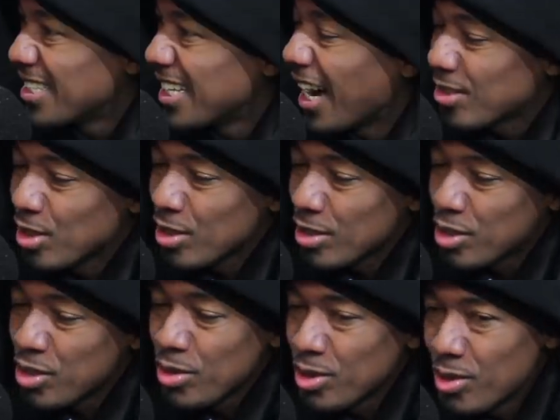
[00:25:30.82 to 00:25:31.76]
Now, do
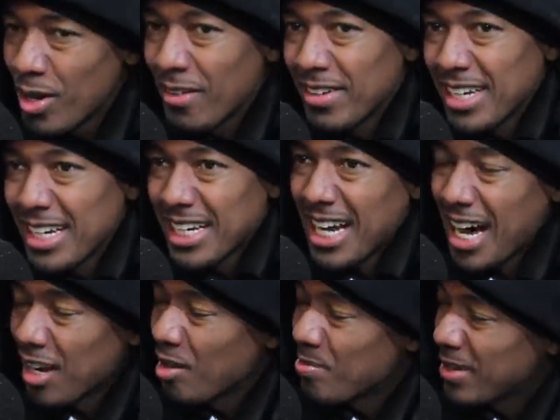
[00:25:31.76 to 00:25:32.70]
you you ever get
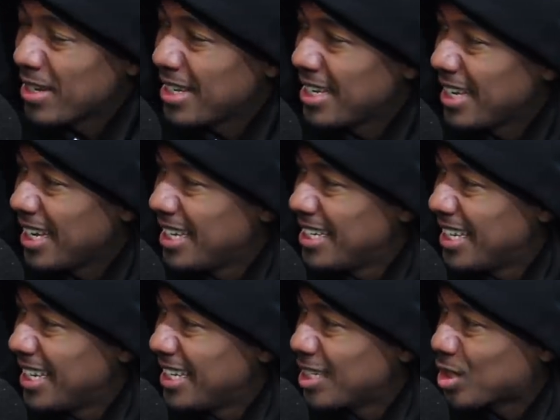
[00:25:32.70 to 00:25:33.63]
caught up in in
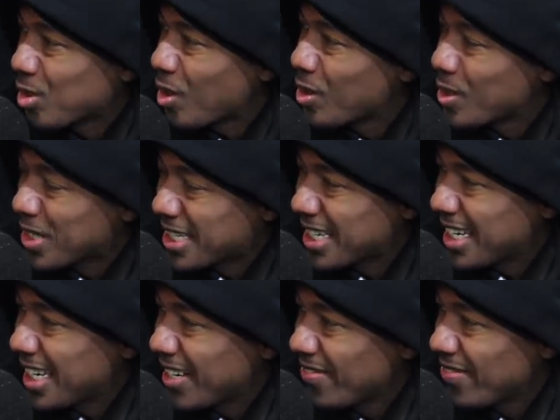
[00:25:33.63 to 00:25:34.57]
in the troll shit?